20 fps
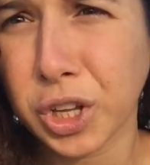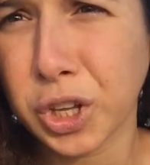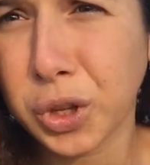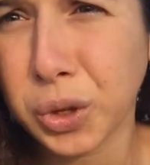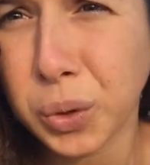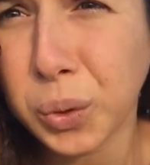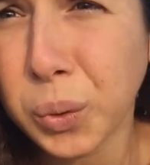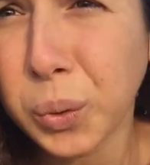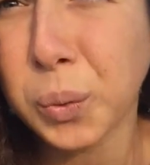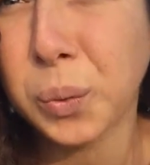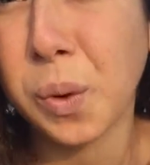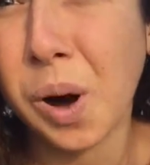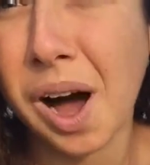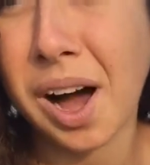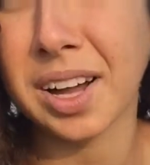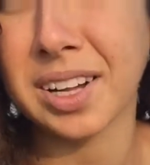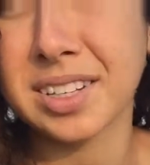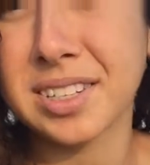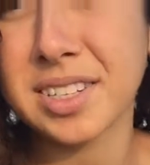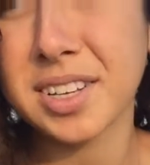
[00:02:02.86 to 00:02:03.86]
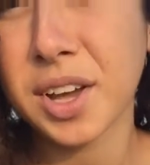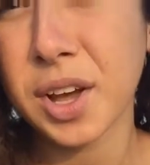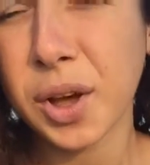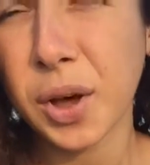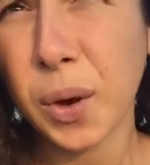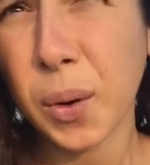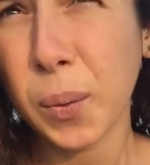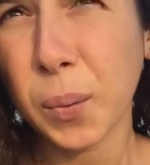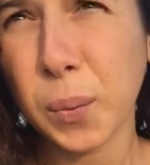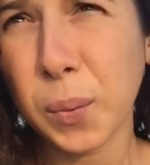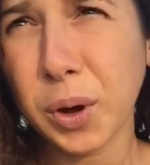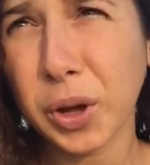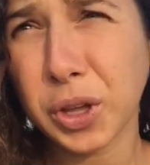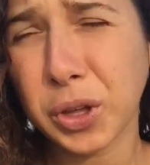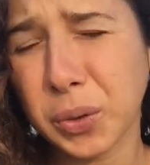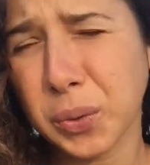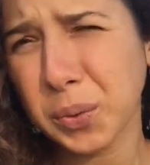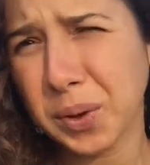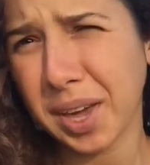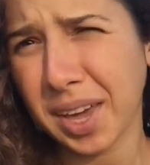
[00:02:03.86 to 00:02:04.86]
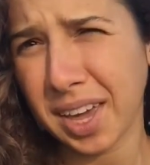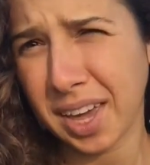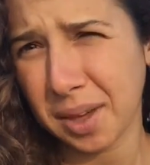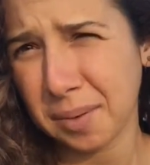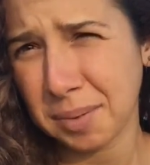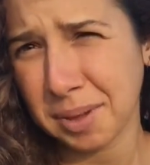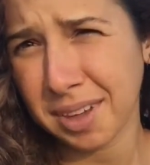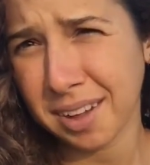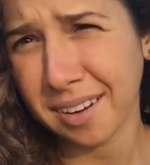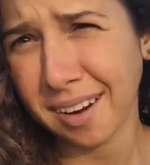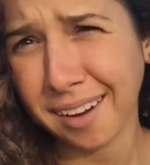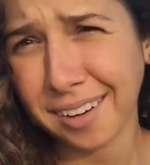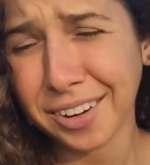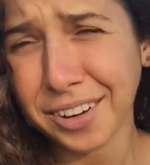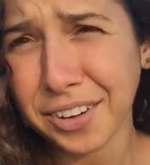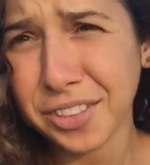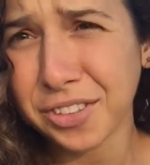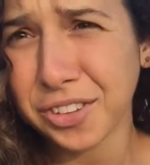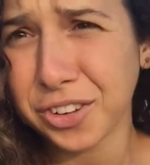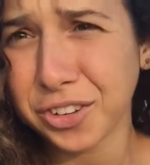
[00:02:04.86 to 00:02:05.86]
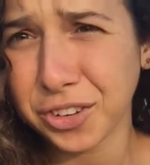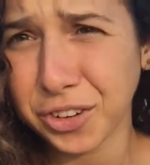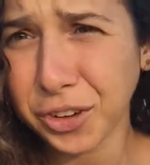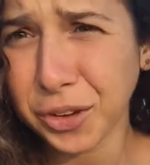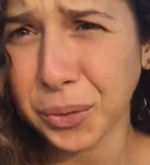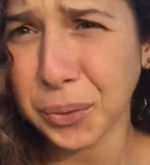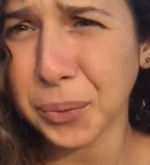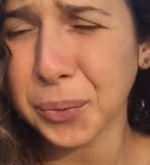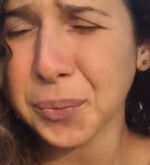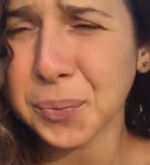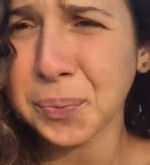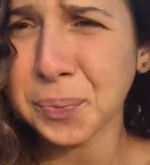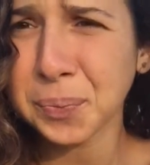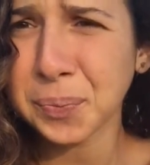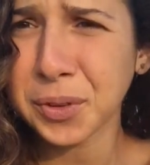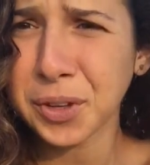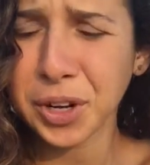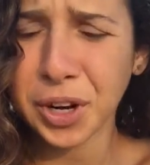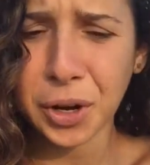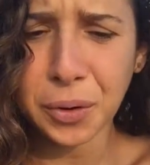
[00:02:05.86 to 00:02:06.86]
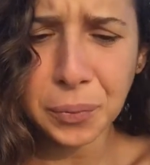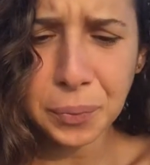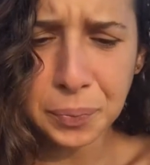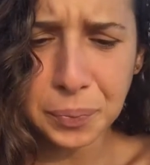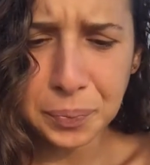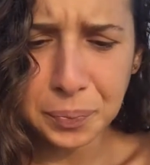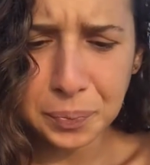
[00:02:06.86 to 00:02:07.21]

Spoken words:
you want, what you came here on earth to do, you know?